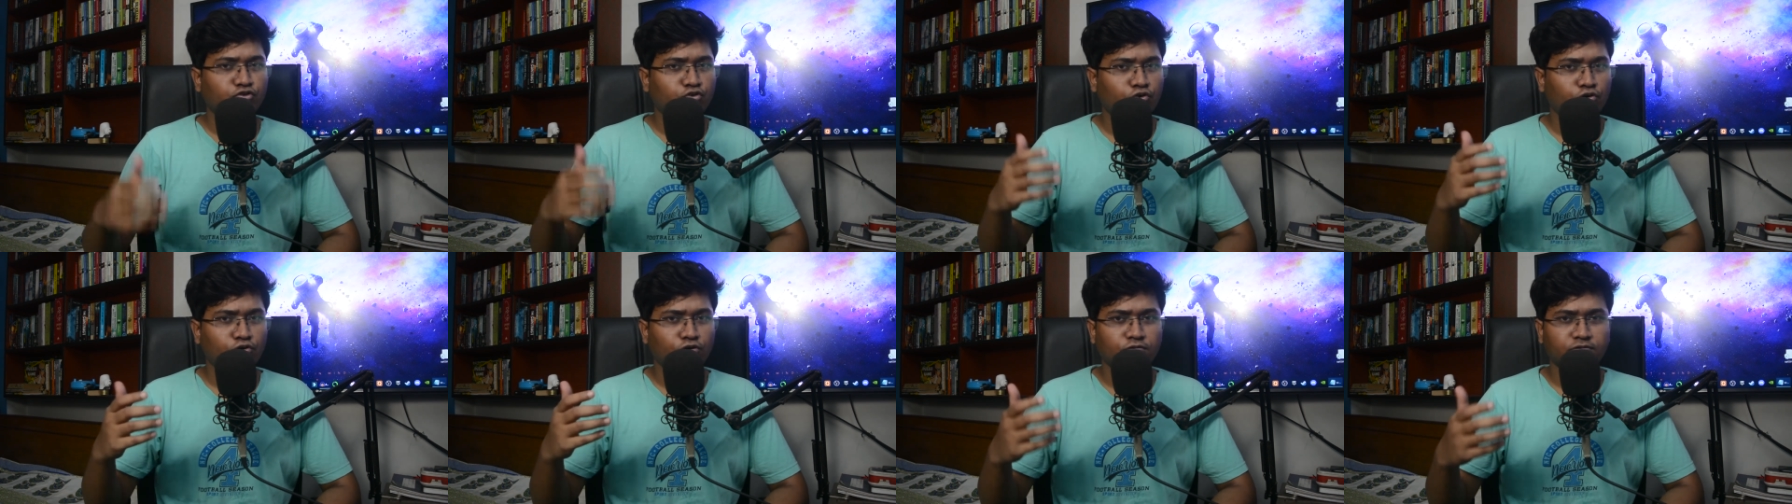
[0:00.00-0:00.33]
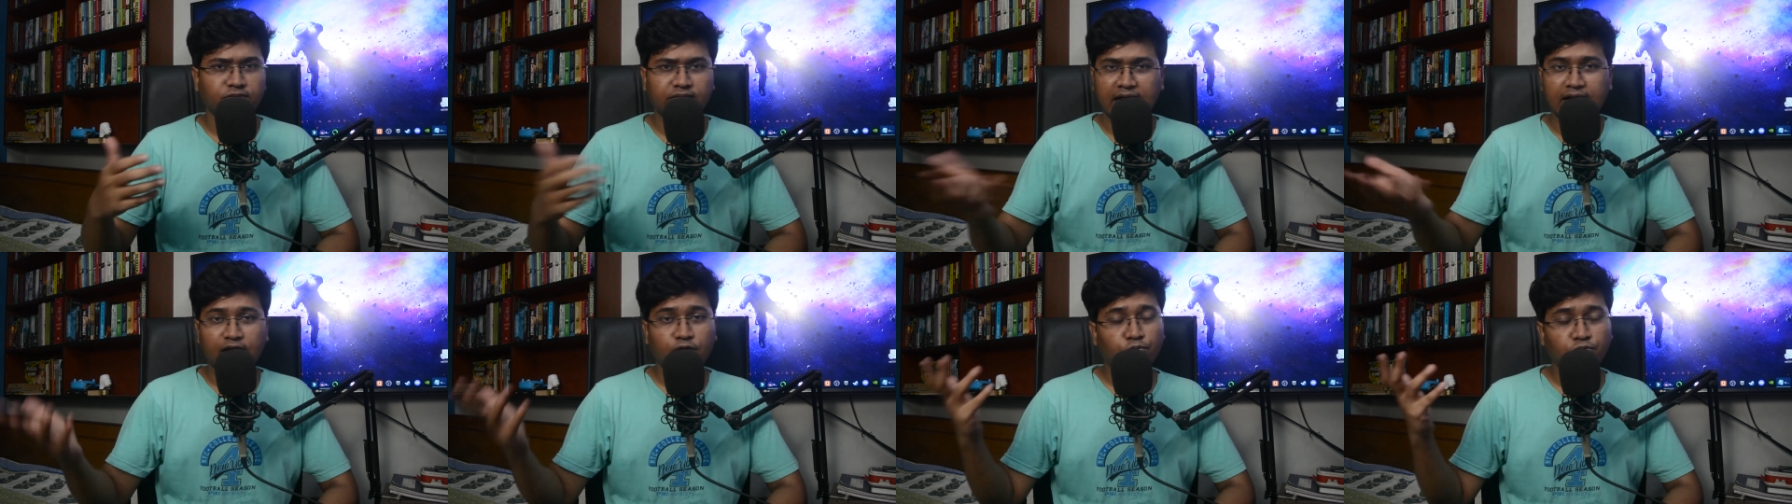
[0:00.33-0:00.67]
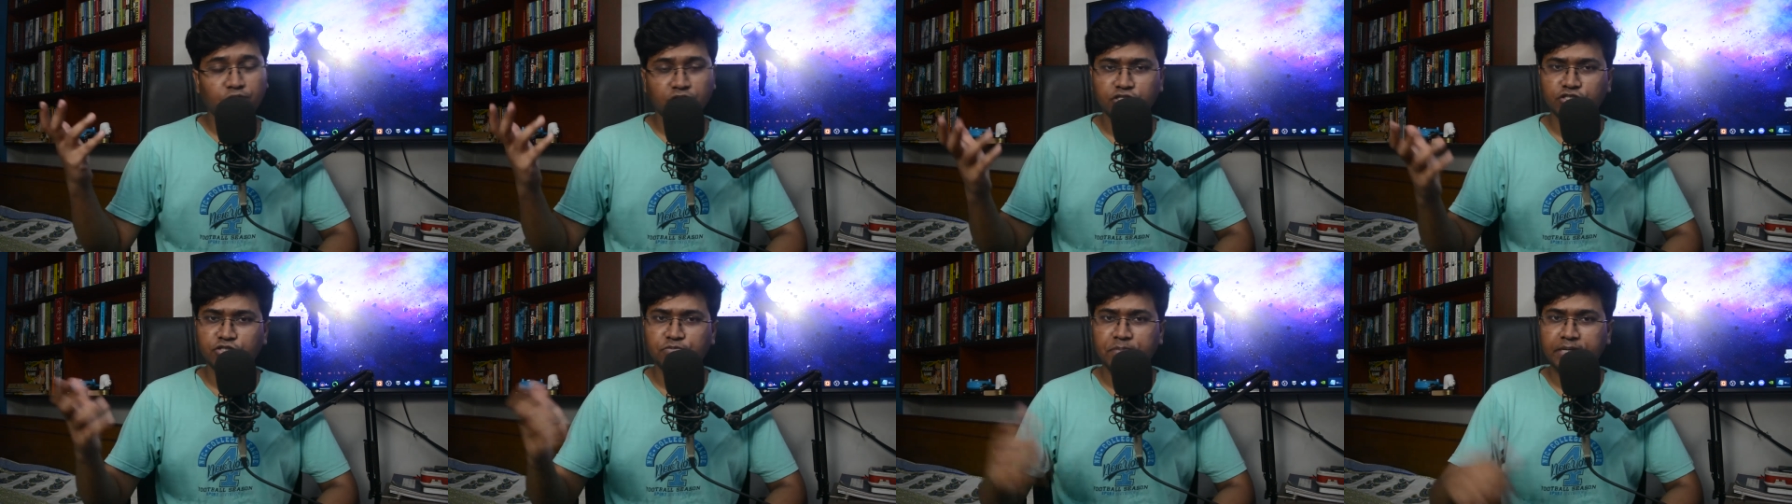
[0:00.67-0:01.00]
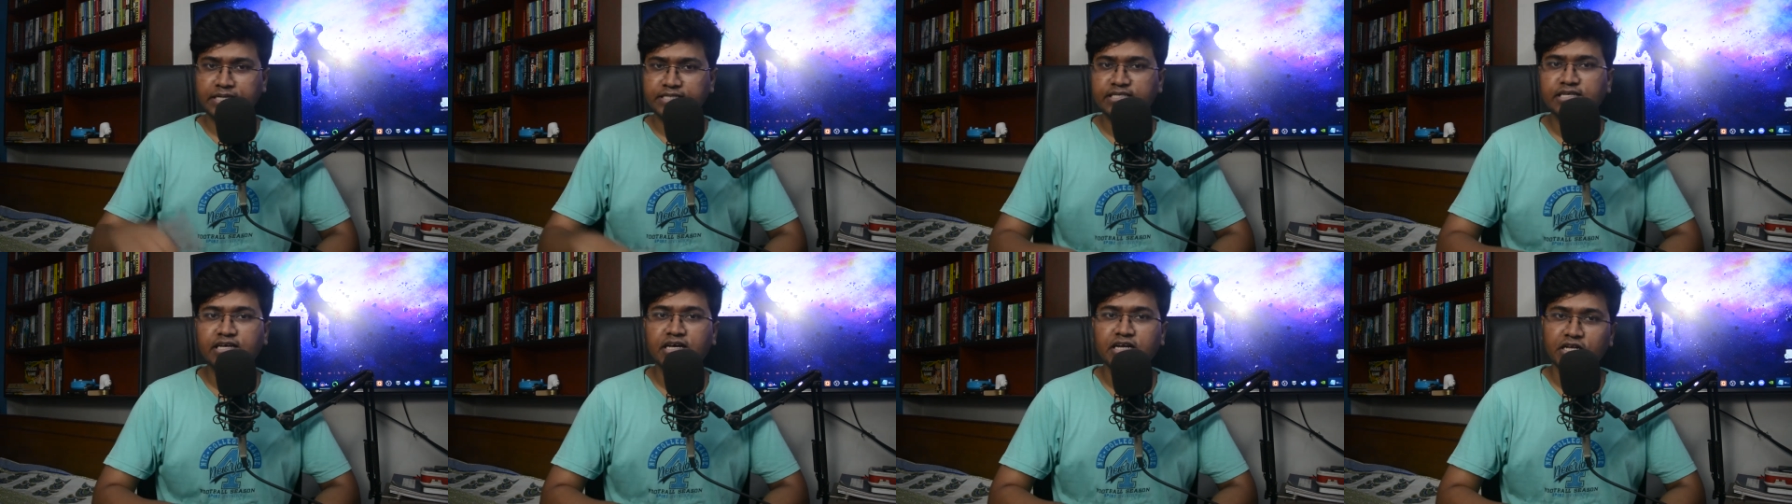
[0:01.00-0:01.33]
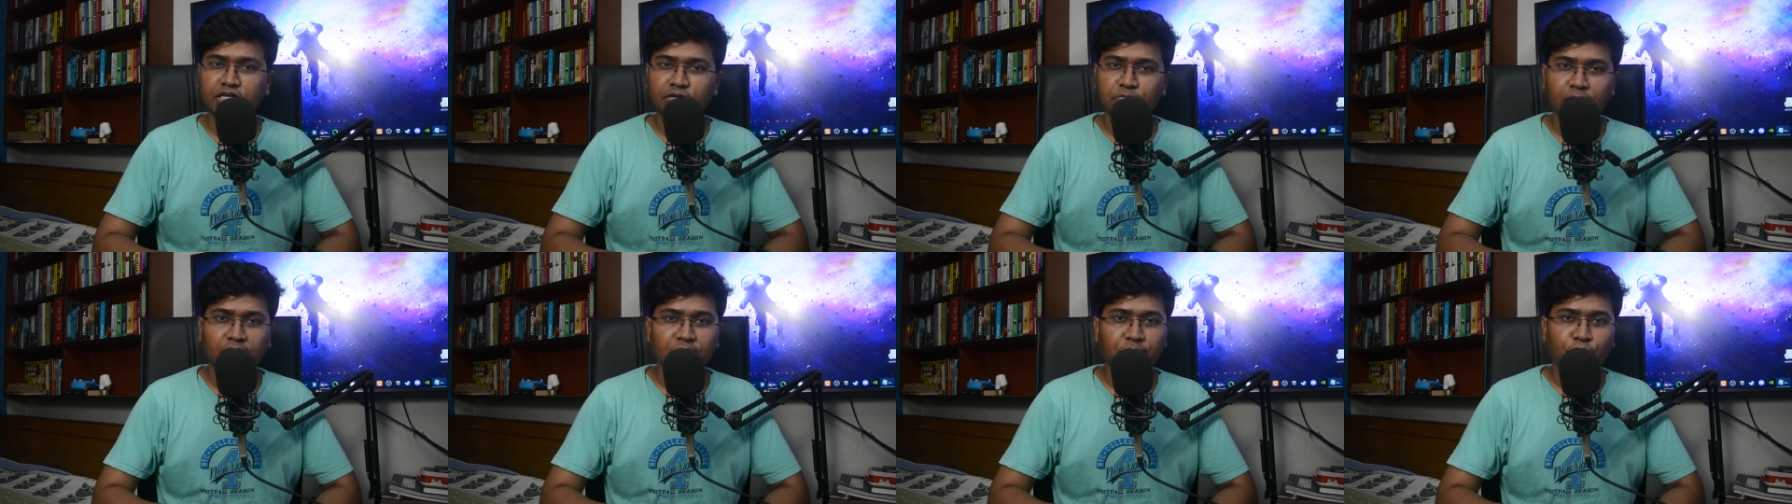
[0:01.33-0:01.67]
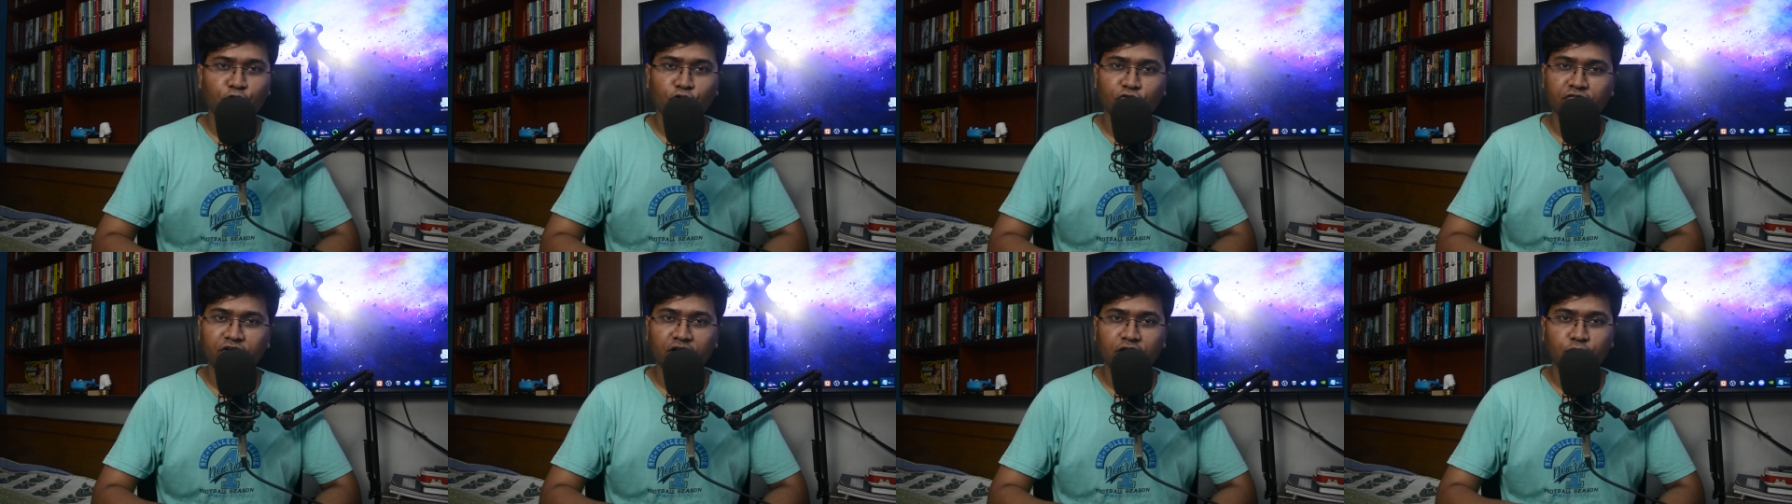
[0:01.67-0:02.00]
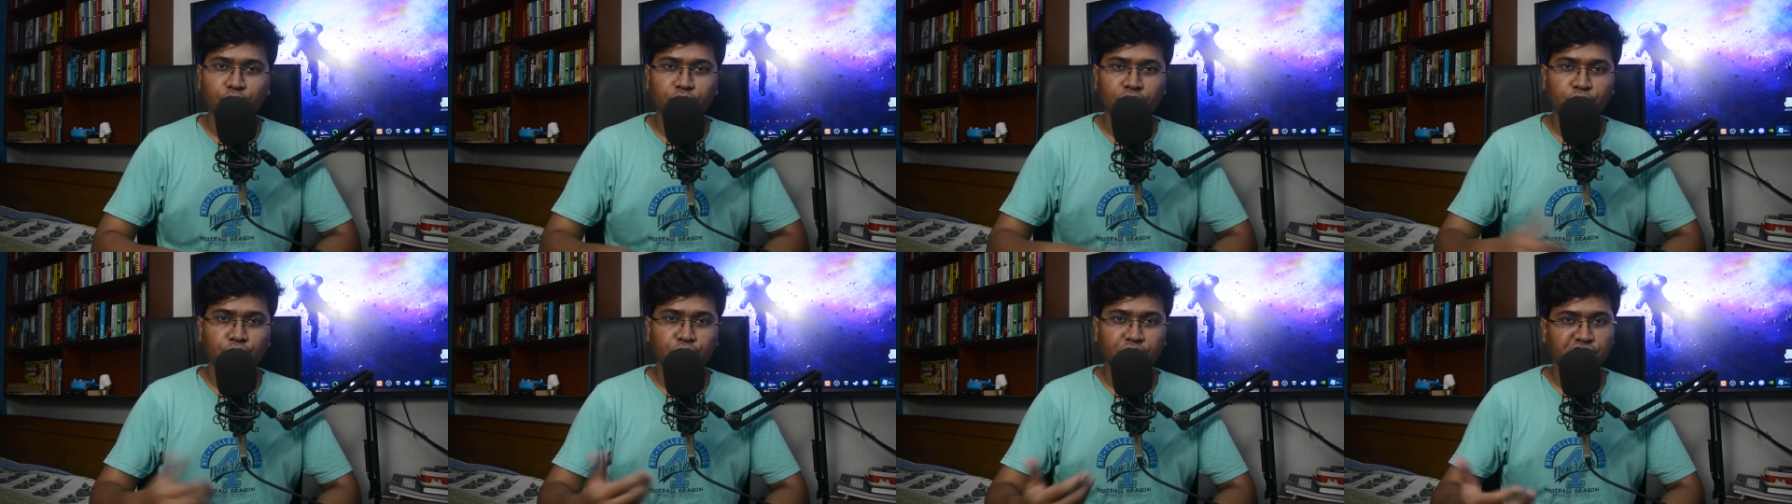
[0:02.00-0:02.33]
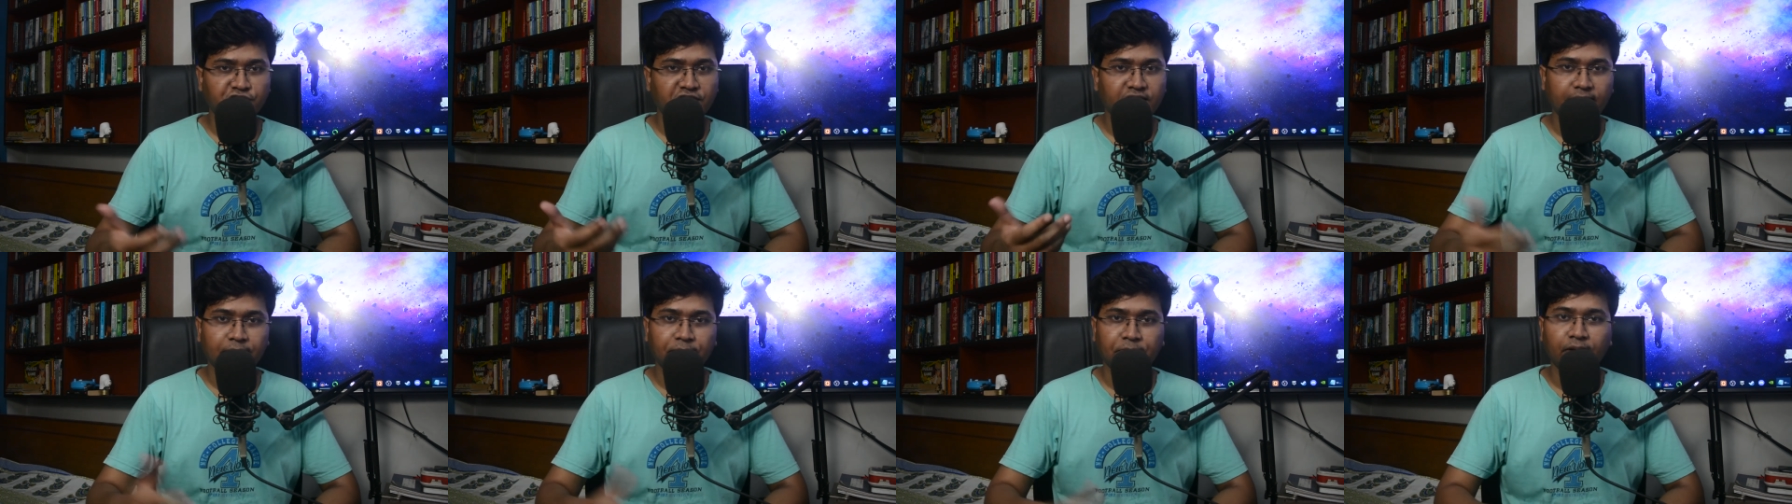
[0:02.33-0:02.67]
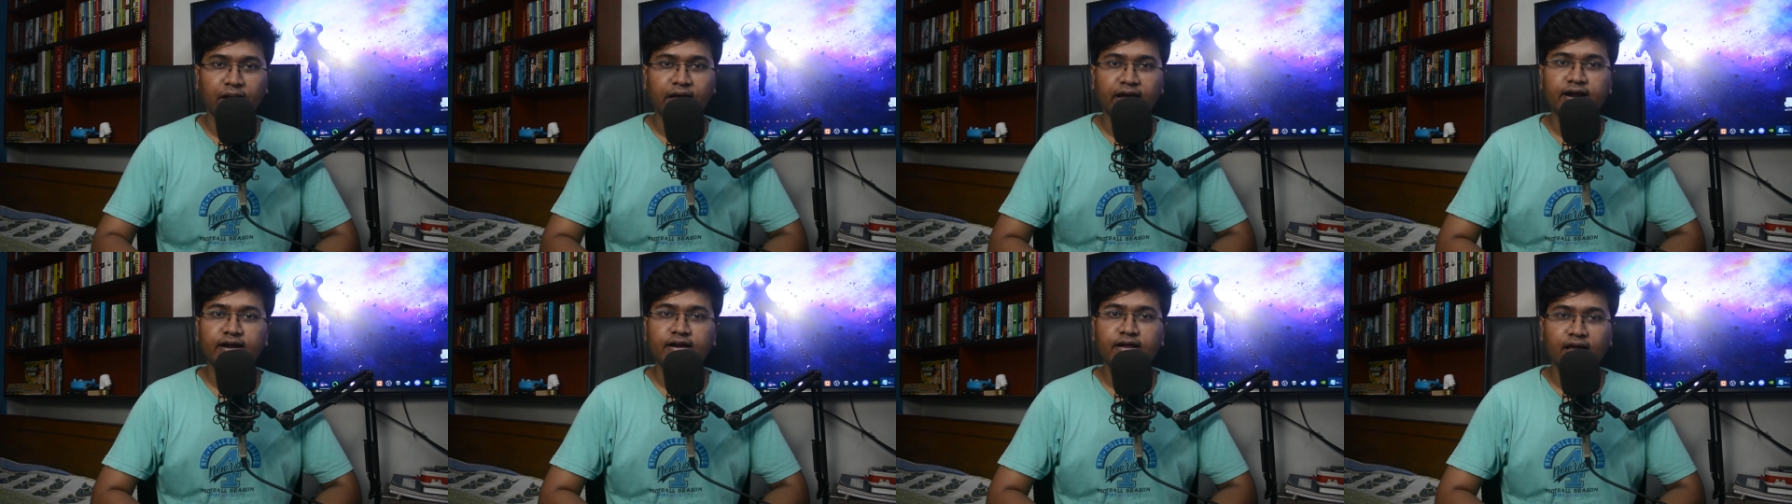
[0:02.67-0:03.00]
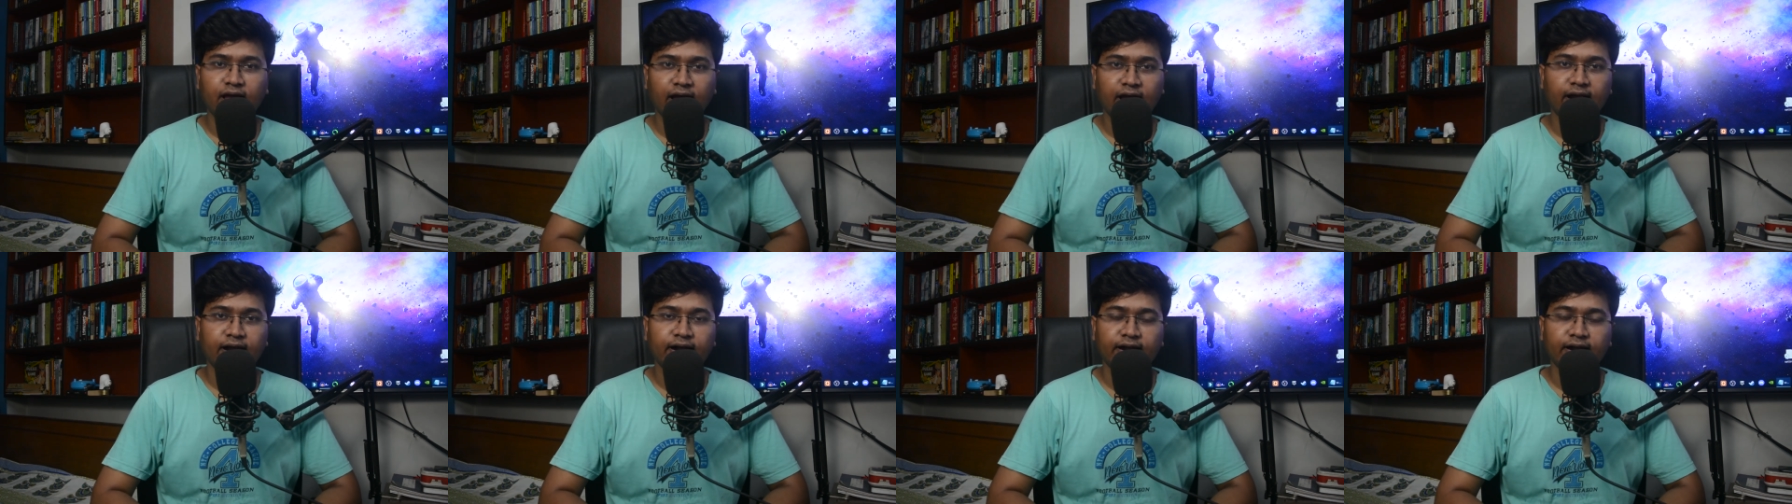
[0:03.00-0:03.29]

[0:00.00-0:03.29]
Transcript: so that was basically my profile with which i applied